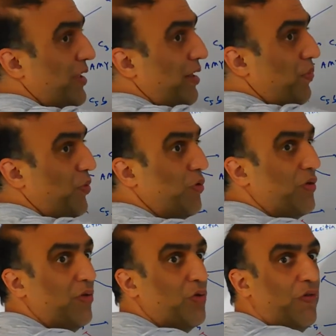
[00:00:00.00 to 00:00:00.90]
this
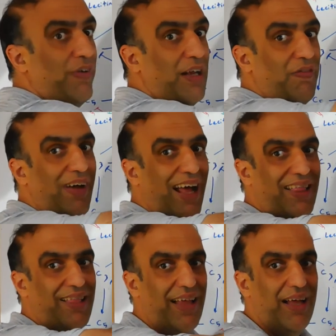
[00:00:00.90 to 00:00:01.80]
process go very
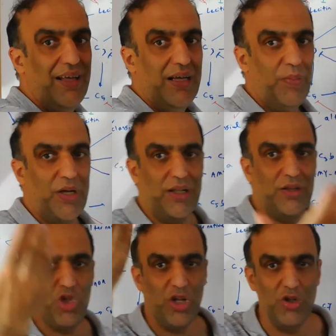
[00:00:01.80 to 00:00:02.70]
fast, because it
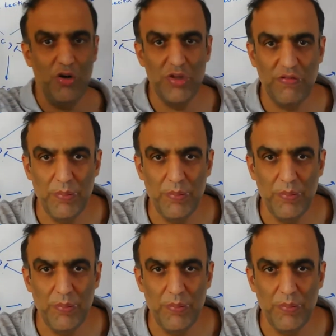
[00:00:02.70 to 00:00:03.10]
shut down the